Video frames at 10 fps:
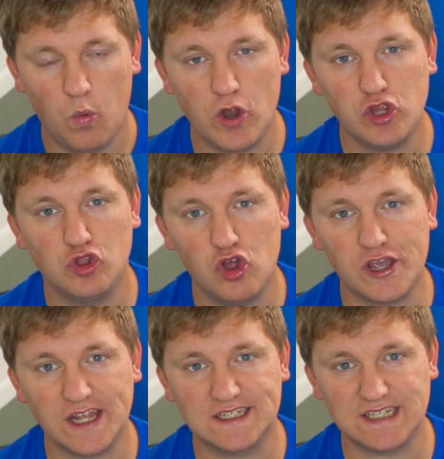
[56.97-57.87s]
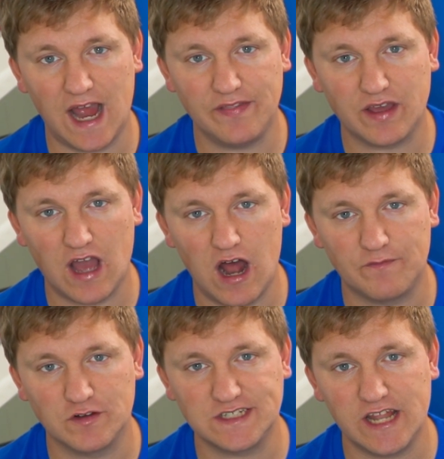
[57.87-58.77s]
When you look inside the
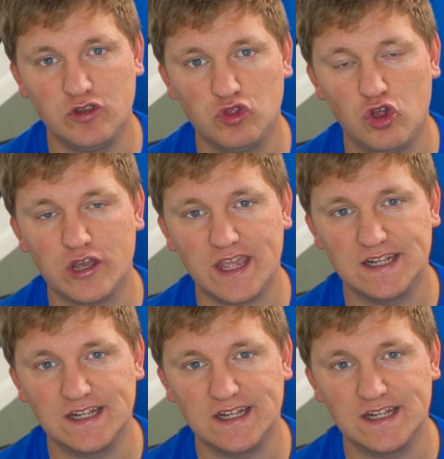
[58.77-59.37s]
conference and you look